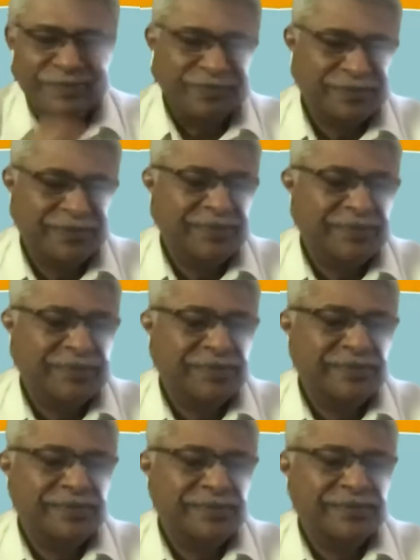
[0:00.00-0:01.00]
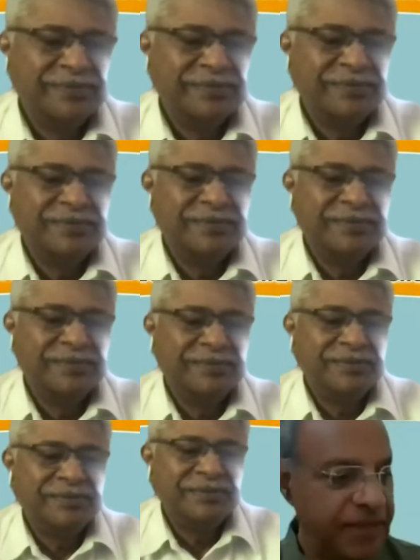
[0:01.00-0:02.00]
Yeah. I mean,
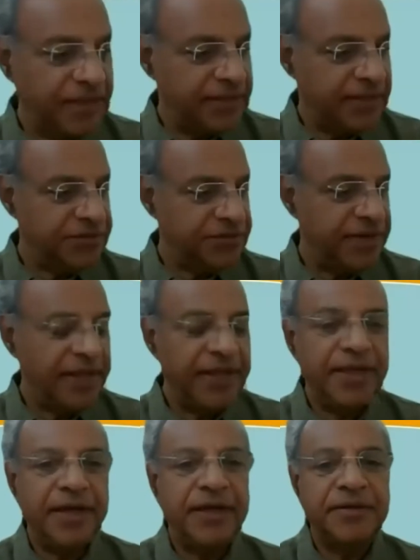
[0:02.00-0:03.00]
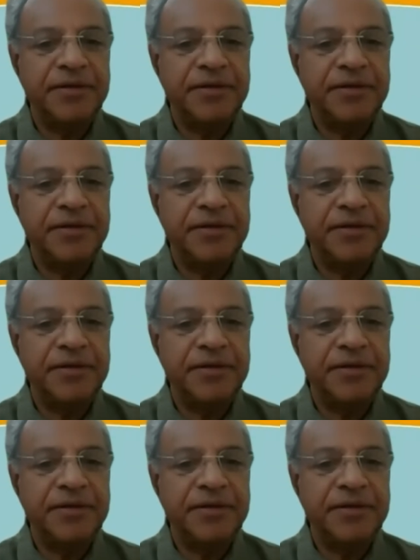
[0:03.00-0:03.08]
I actually